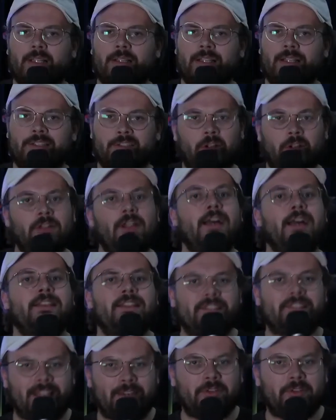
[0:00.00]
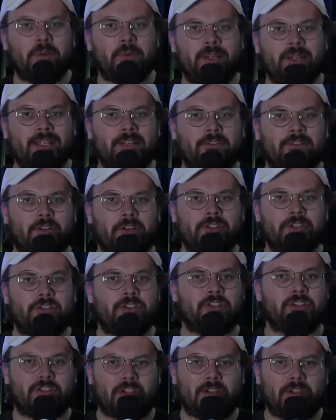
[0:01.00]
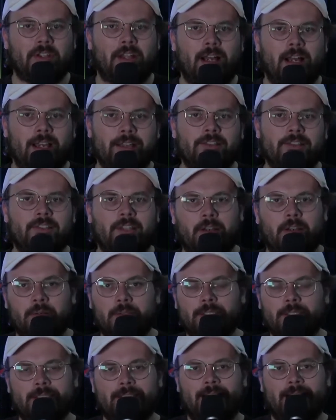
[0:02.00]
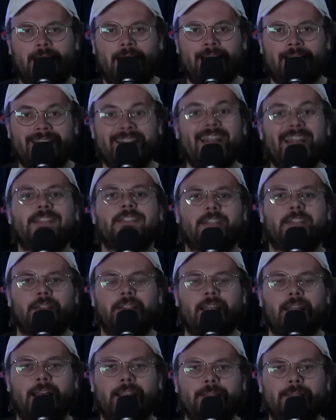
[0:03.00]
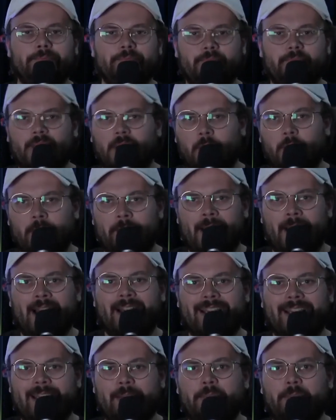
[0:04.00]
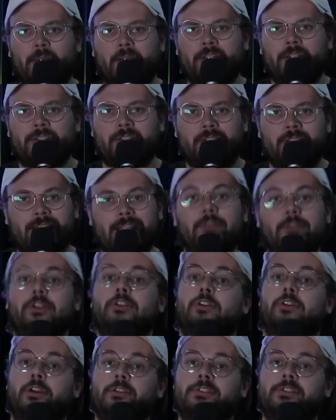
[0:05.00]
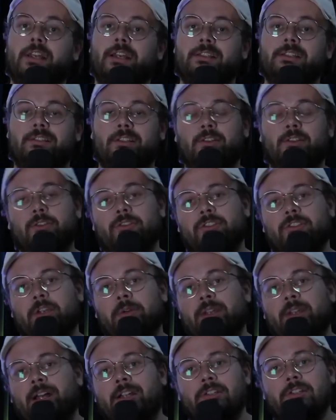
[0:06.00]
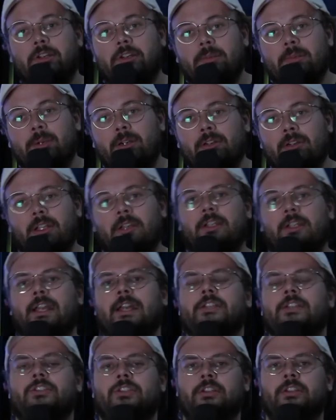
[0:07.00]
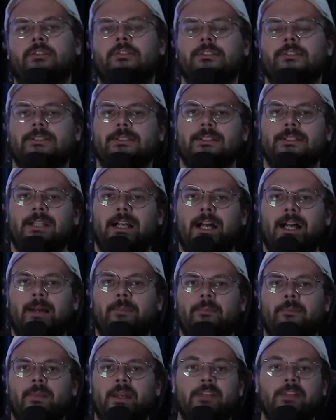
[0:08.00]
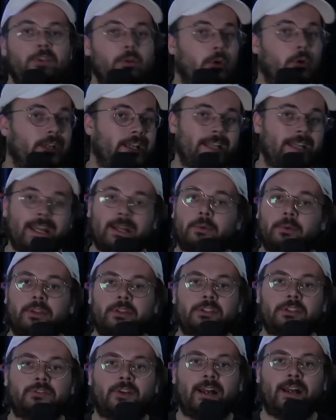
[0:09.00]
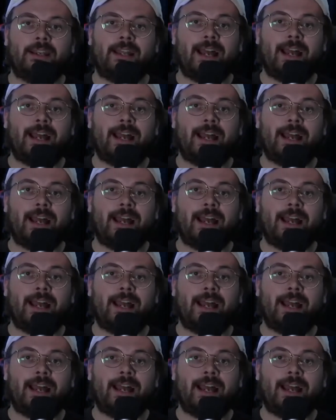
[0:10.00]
it's not like this every week for us just online. So next Sunday, we're back in person here at Crow's Nest and also at our Toromora location. And if you want to connect with us, find out